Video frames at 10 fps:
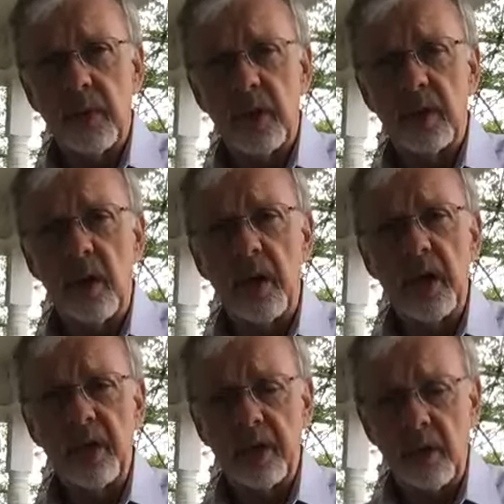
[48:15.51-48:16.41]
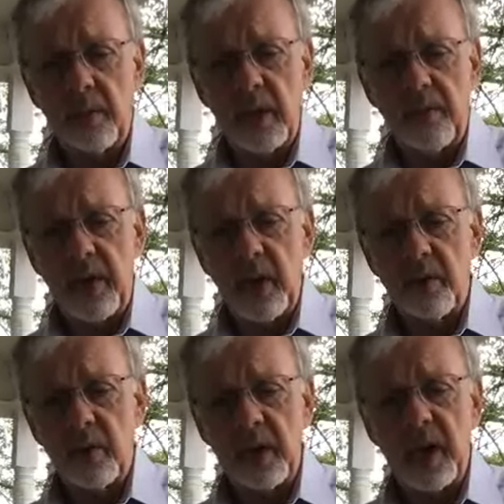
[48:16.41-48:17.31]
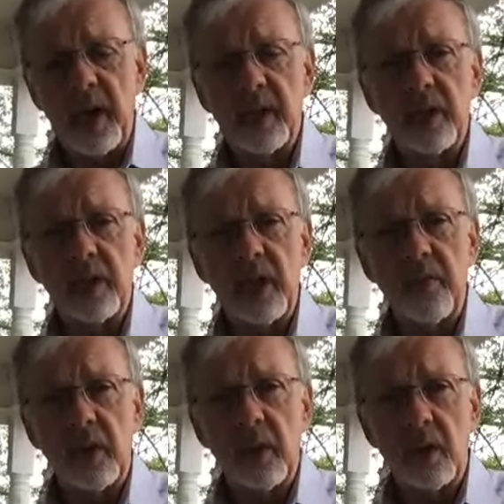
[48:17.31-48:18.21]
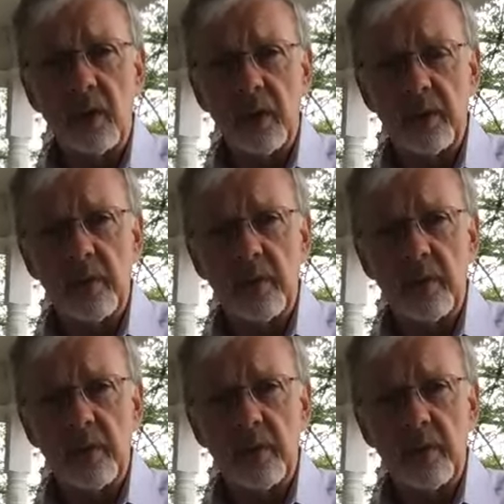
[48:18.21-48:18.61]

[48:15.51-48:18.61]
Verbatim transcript: It's not easy to be faithful. It has its difficulties.